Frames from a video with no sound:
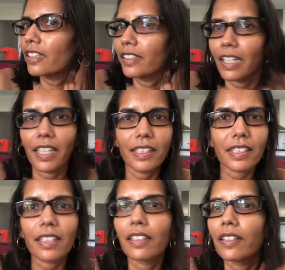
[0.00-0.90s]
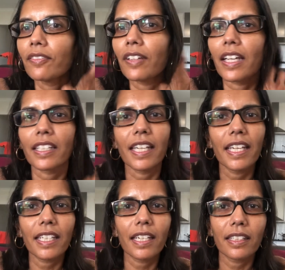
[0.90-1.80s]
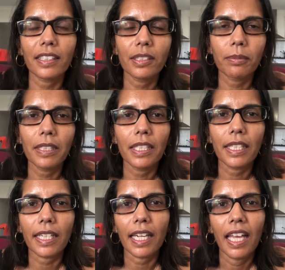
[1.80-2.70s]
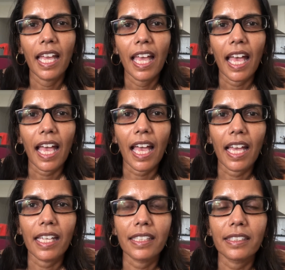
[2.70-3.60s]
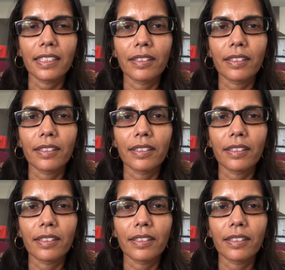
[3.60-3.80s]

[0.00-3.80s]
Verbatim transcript: that I've had a haircut this week, and